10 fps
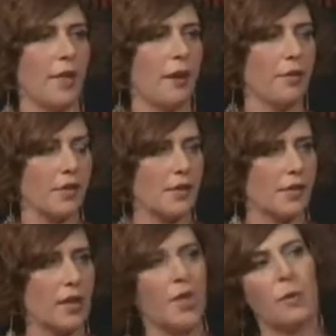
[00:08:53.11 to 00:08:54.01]
all these
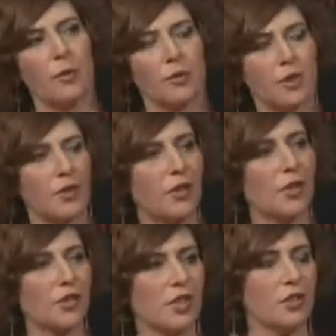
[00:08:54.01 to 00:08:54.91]
things line up. Hopefully you have
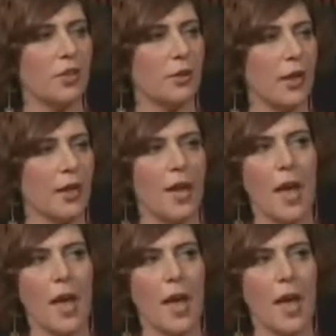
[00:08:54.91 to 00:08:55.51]
co-stars that you like.